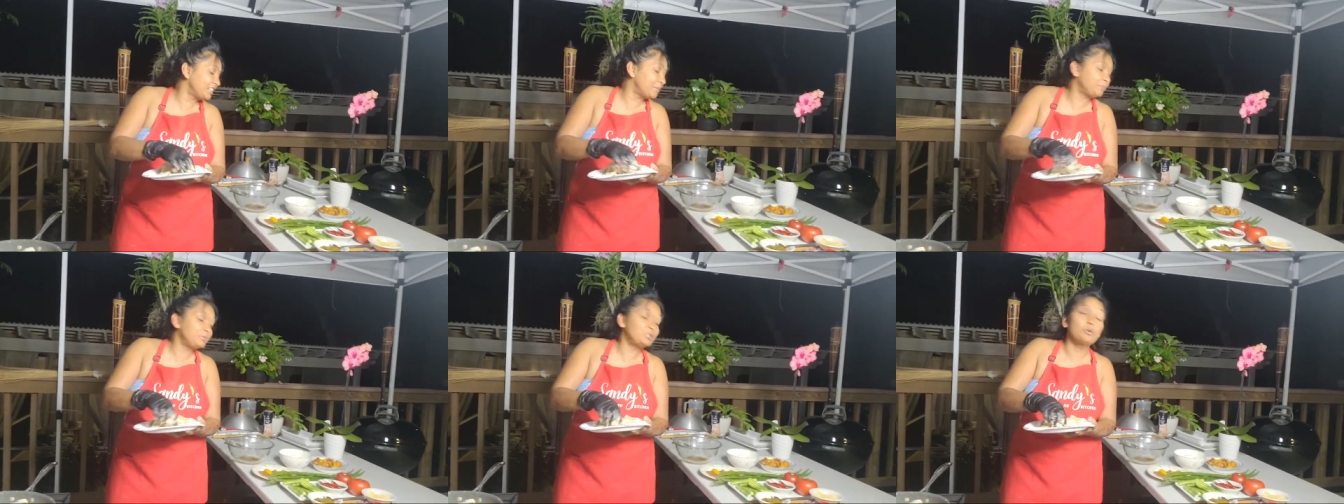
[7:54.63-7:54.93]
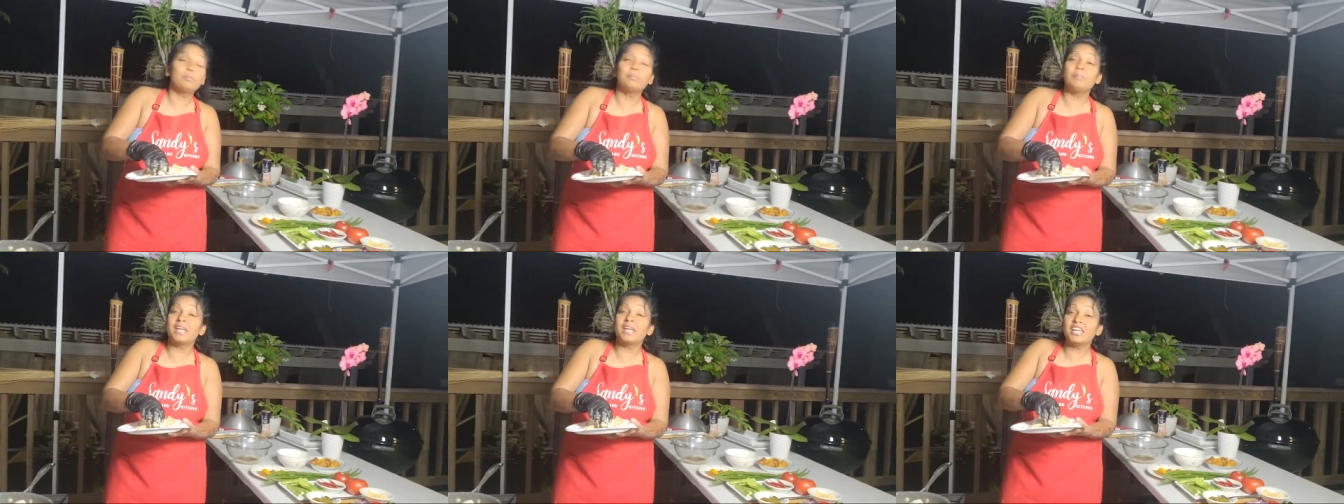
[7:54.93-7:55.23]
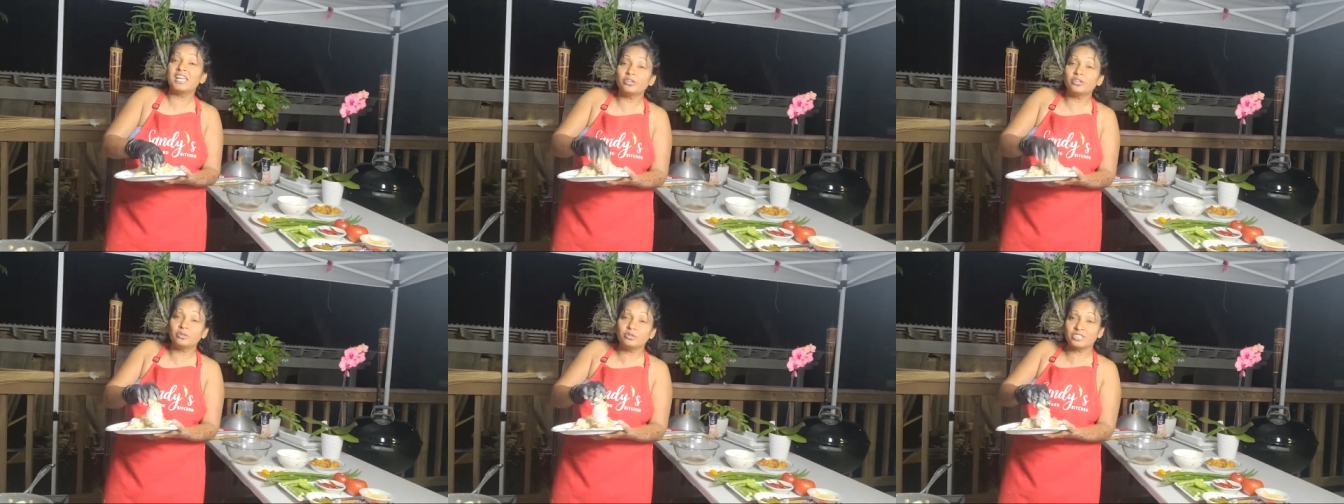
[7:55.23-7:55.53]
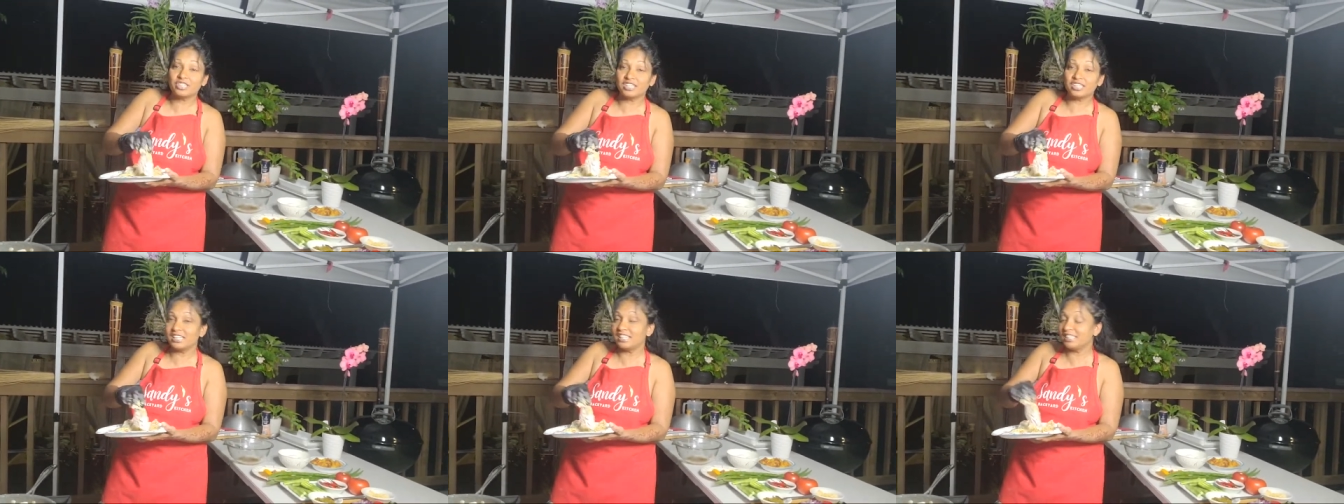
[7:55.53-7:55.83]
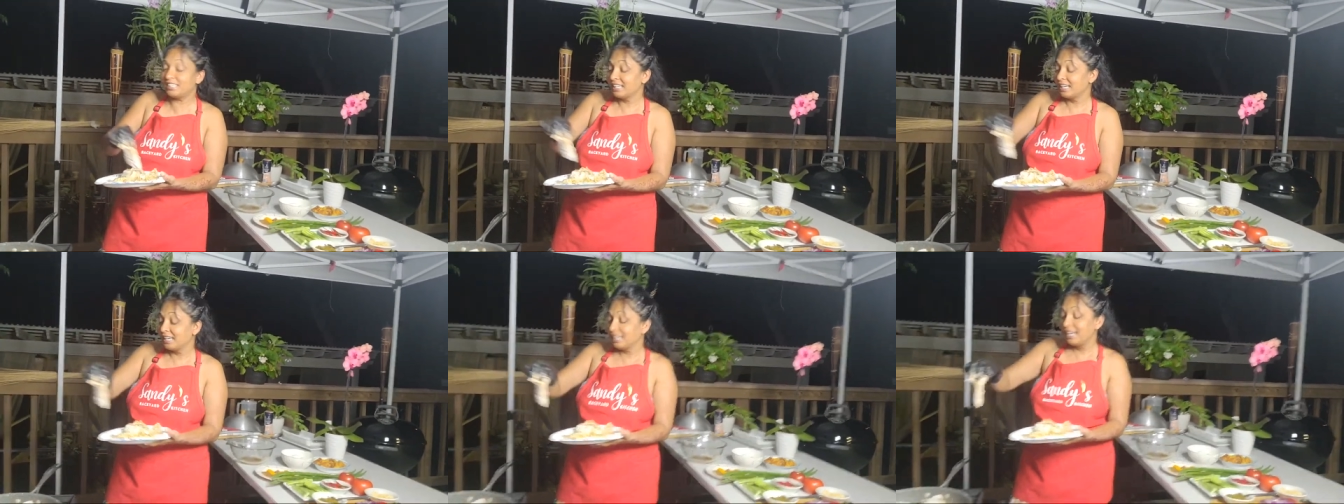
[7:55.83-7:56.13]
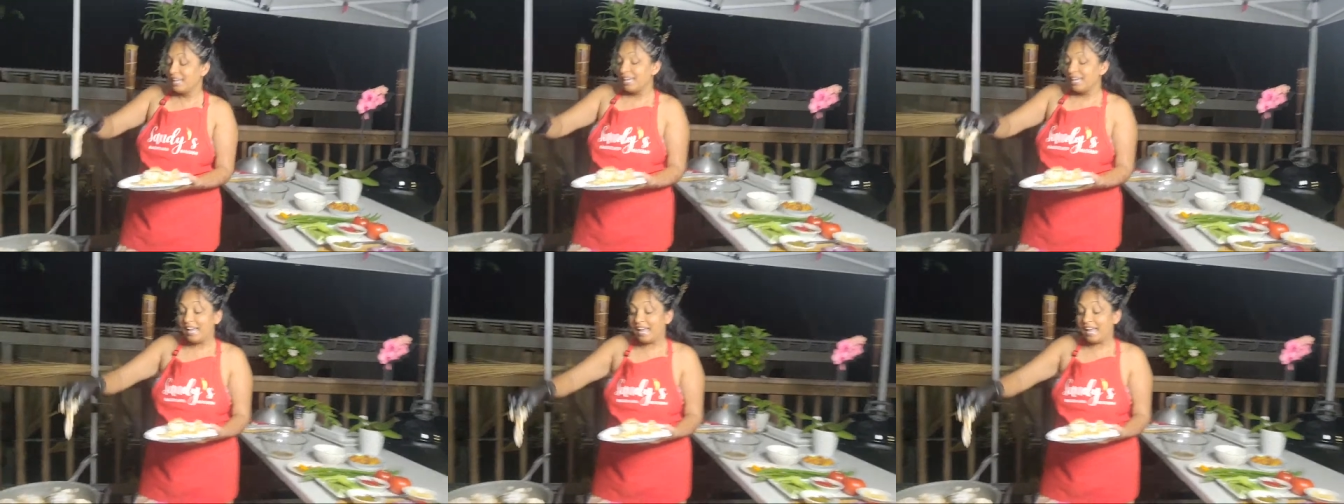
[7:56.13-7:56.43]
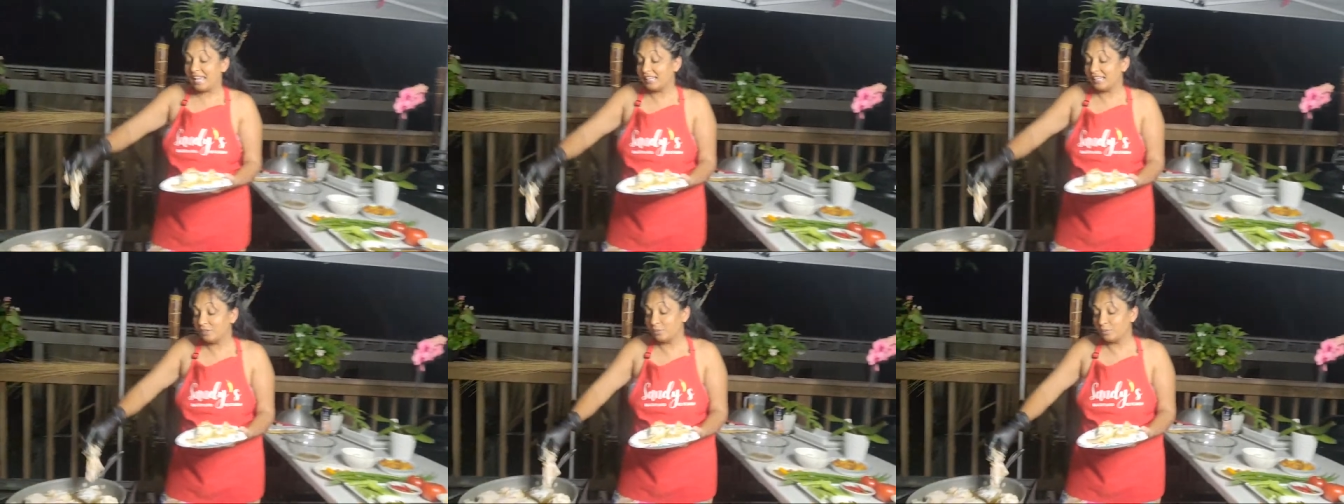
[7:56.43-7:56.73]
tomatoes in it
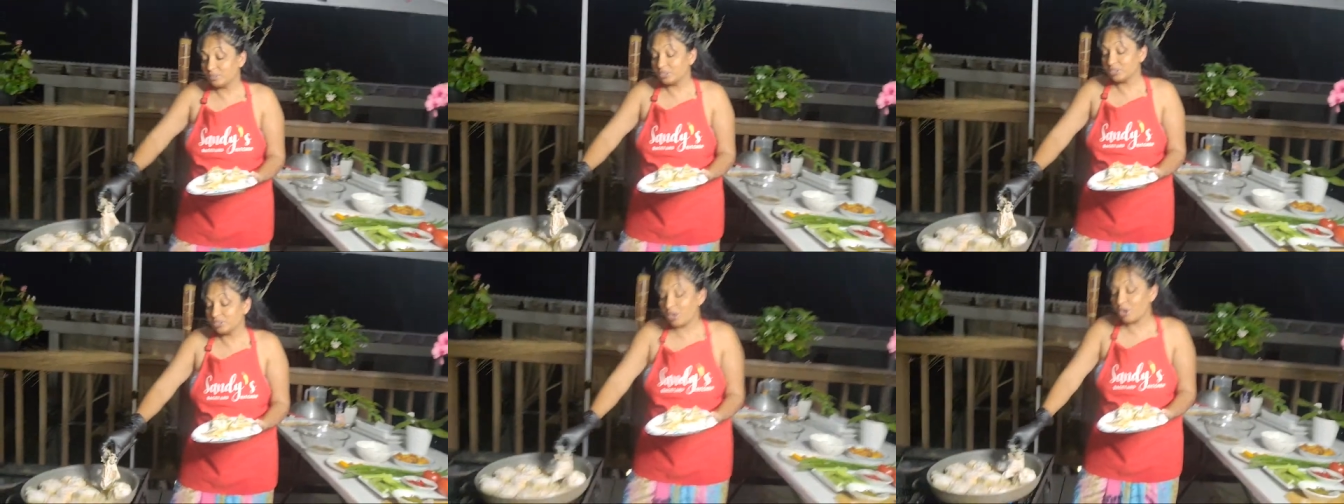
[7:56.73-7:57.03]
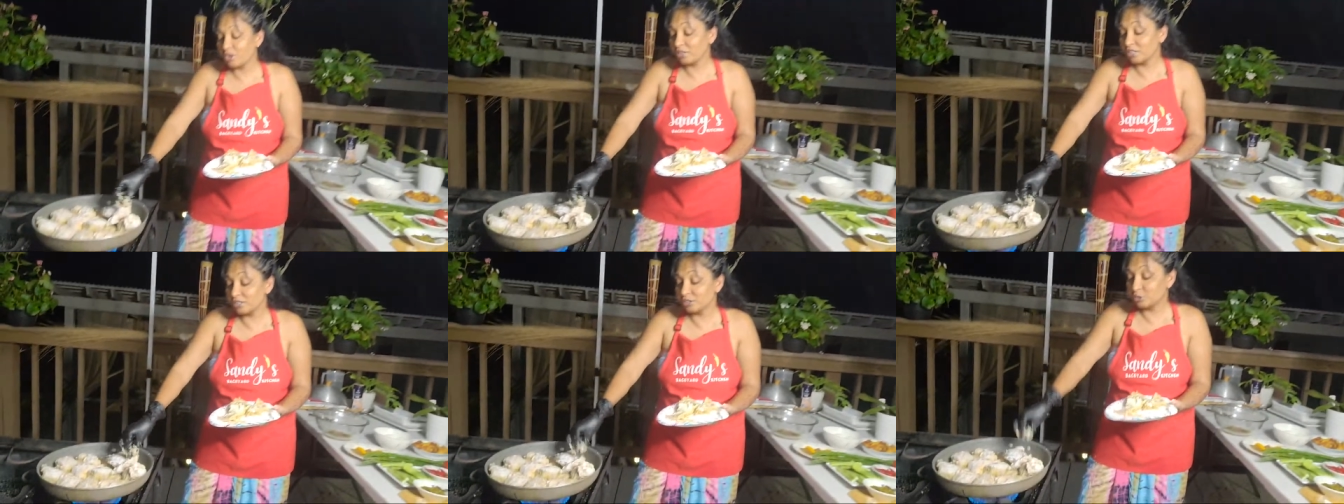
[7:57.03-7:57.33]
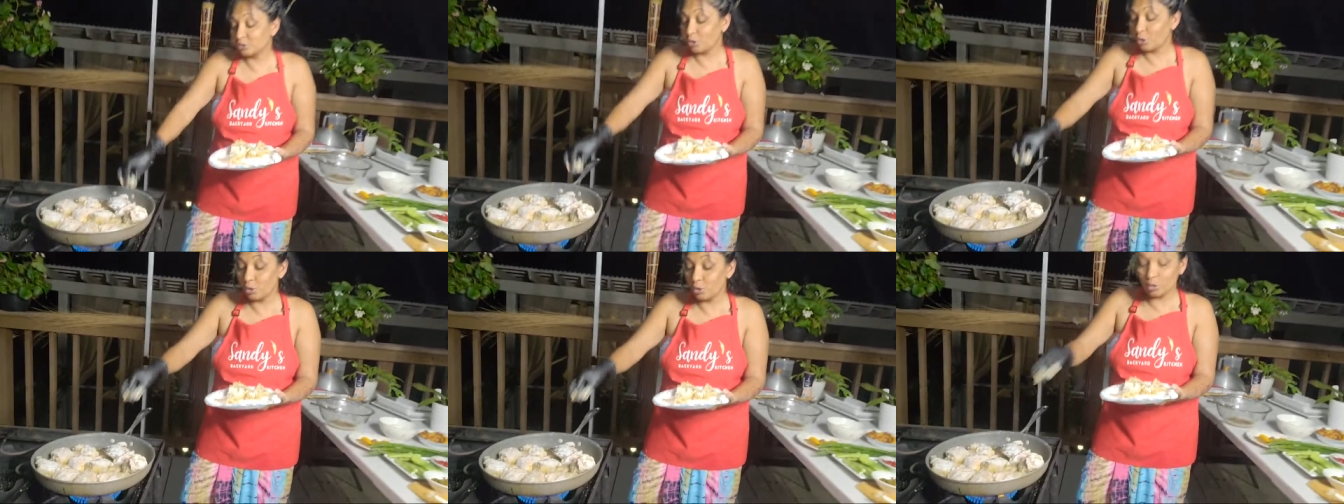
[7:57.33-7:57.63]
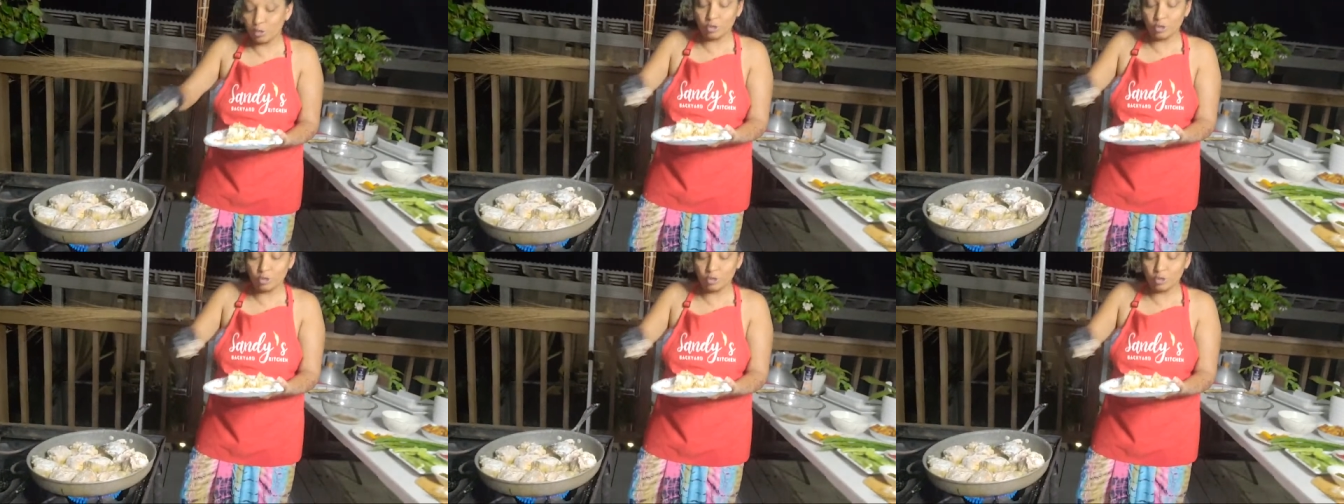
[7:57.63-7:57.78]
and it was sounding so good